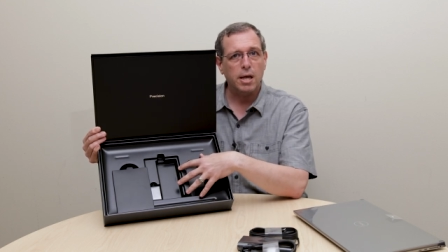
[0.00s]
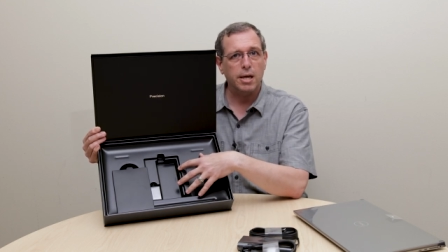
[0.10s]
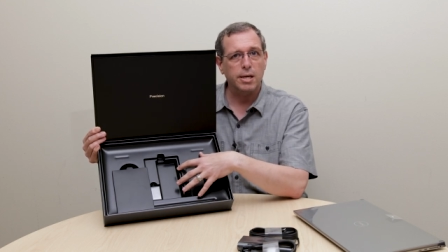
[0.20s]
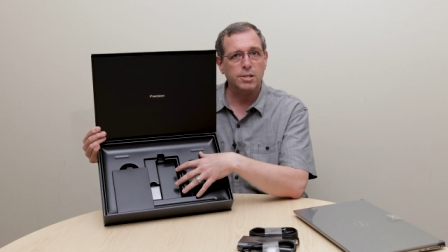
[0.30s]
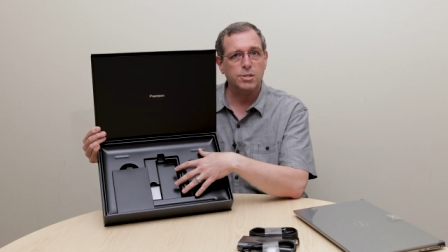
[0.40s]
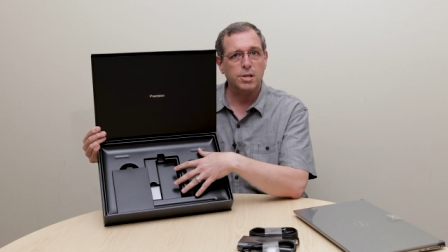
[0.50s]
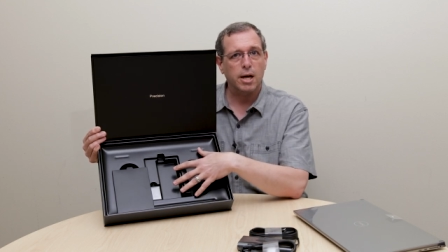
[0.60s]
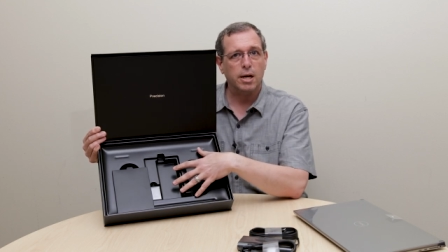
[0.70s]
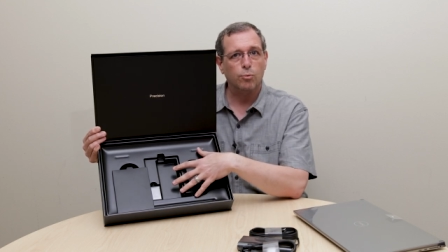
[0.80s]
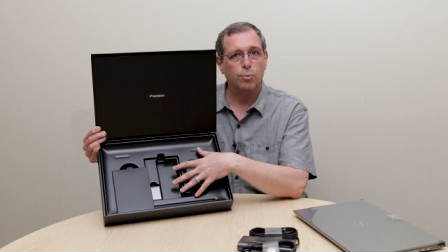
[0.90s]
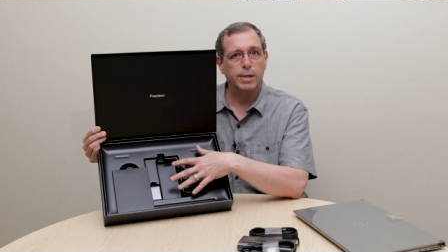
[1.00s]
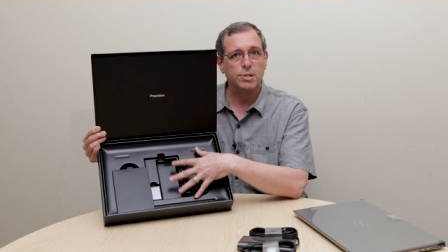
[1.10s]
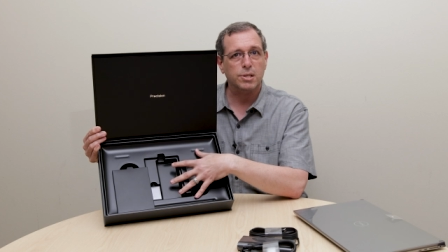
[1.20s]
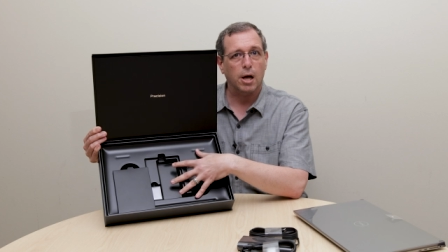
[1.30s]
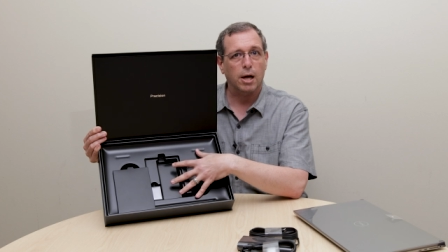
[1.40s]
is uh, re
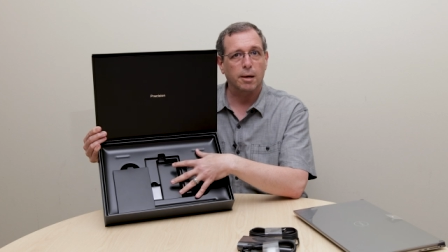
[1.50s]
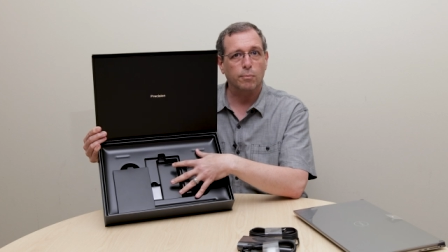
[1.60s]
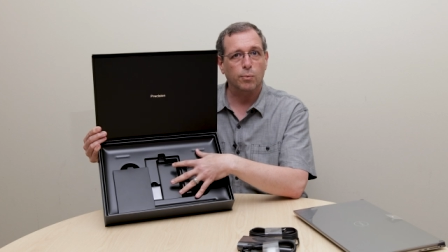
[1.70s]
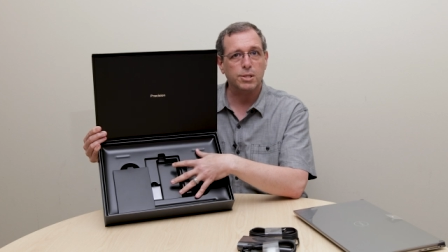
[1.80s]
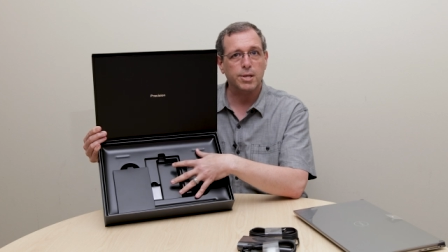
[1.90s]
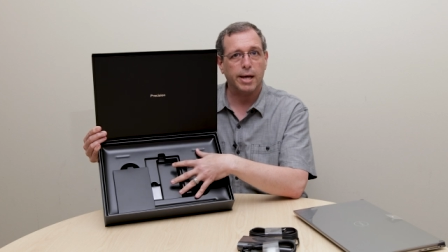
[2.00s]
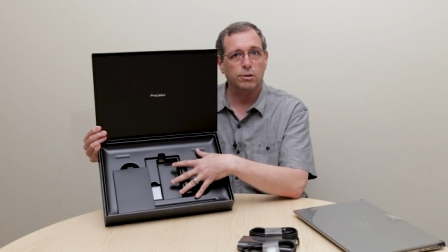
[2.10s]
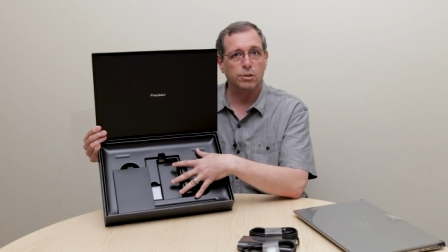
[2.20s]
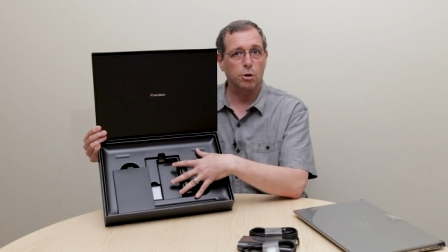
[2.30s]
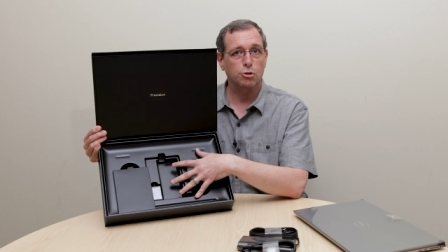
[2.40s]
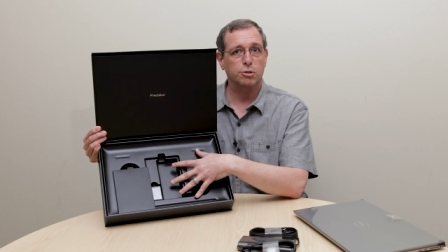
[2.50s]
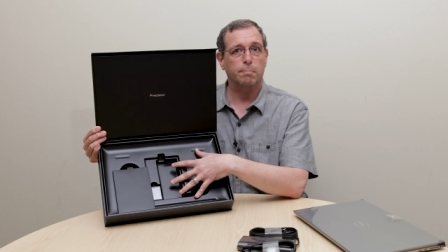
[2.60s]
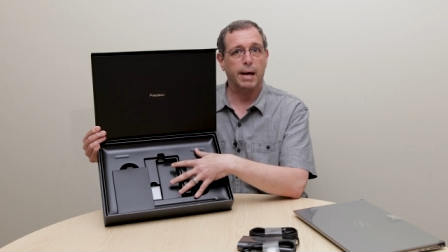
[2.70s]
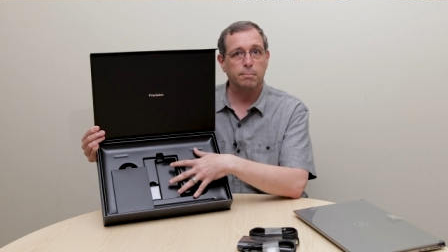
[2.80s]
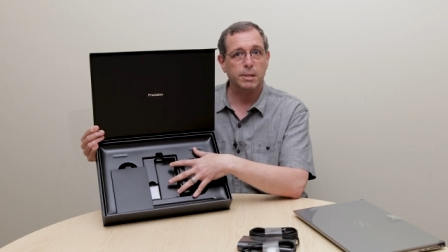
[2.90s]
um, recycled
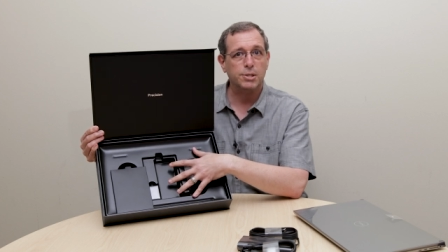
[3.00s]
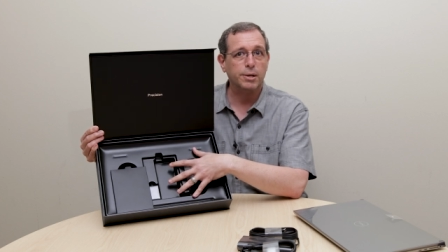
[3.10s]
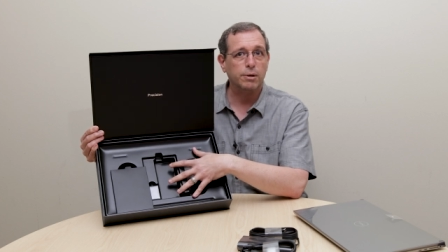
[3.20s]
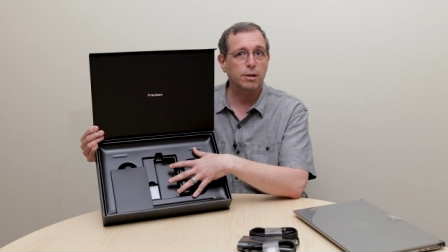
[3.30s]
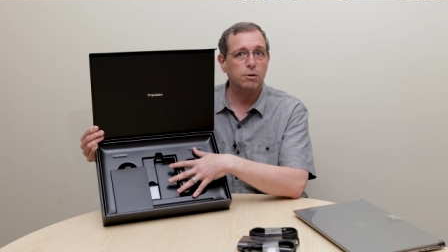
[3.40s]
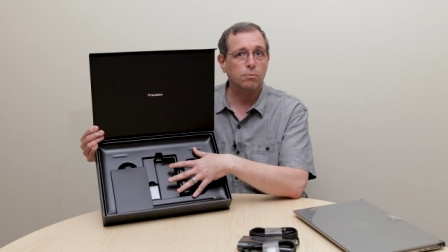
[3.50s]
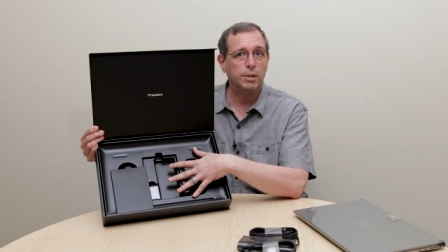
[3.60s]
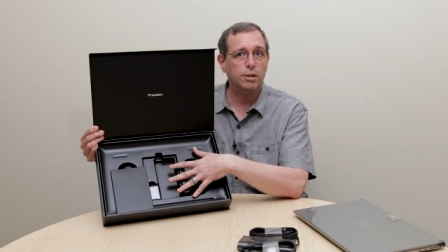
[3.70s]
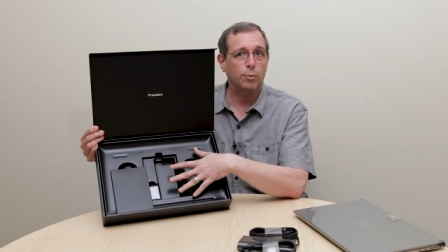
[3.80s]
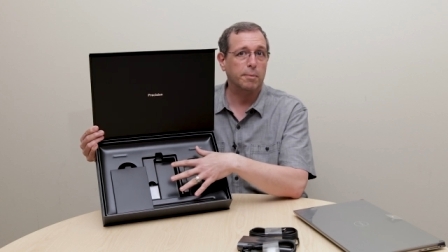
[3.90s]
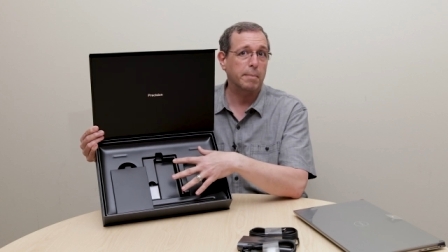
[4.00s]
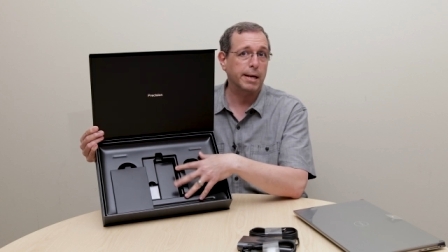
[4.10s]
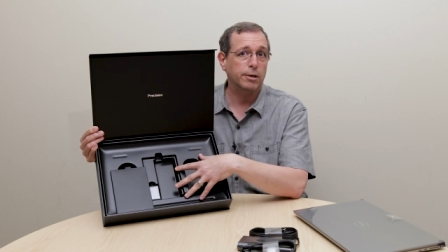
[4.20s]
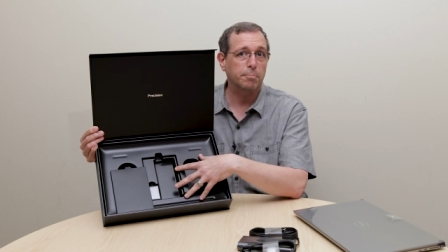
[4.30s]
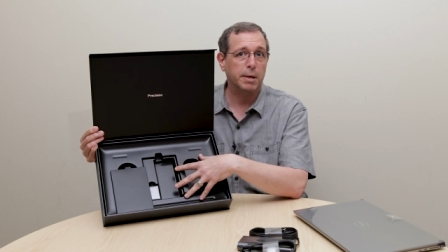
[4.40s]
ocean-bound material, with the
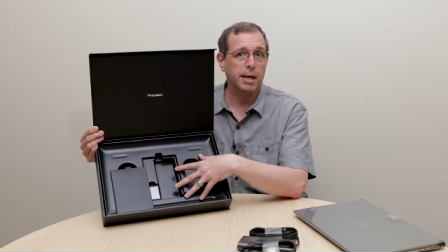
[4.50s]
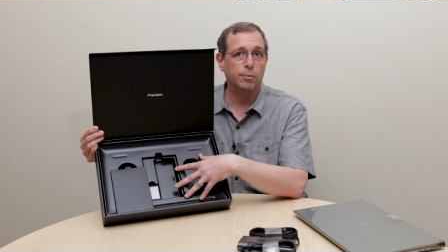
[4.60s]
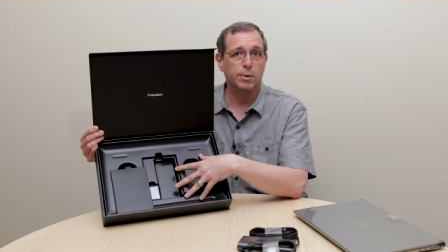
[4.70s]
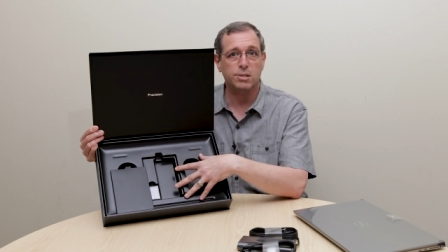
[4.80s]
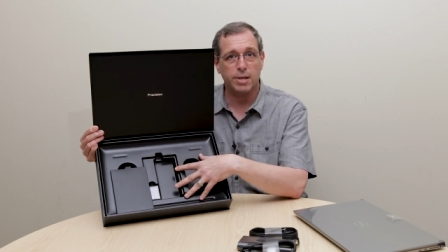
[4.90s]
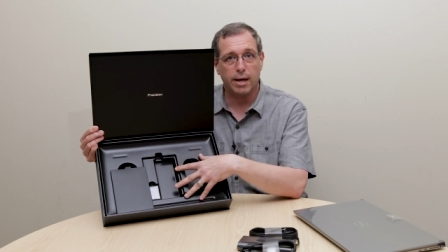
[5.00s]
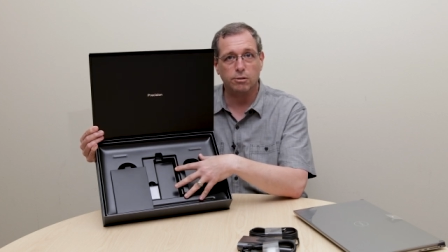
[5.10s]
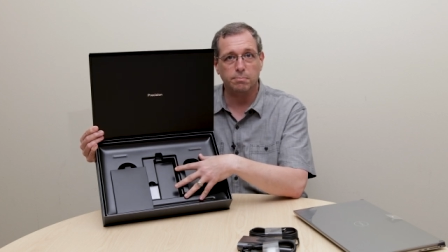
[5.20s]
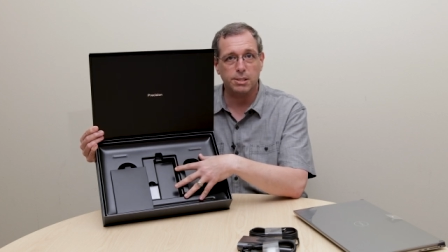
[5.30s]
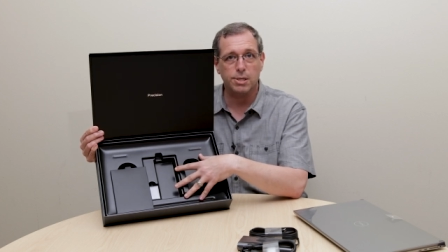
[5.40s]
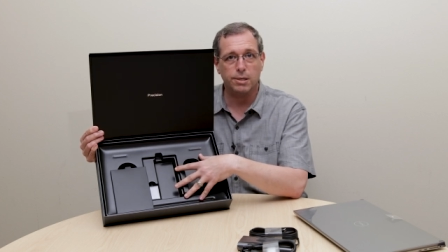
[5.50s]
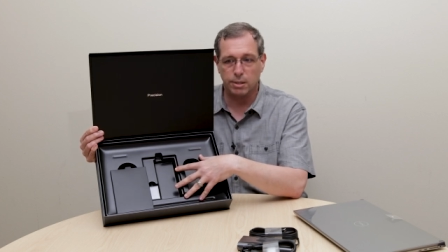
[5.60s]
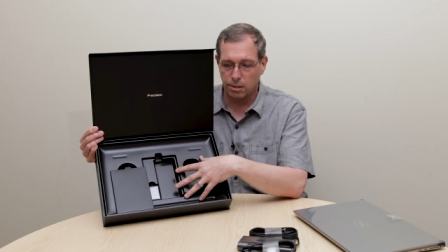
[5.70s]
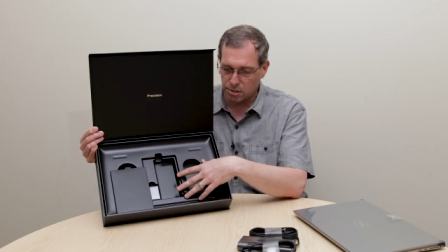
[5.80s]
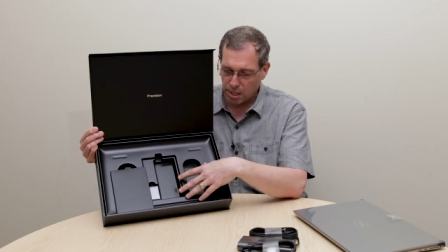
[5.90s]
remainder being recycled
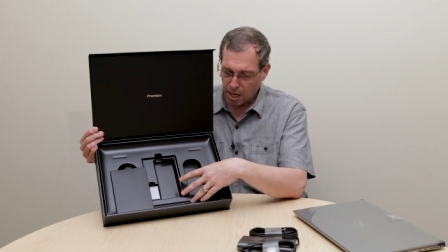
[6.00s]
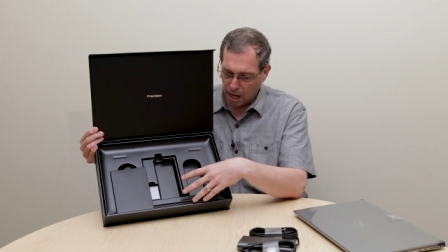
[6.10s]
materials.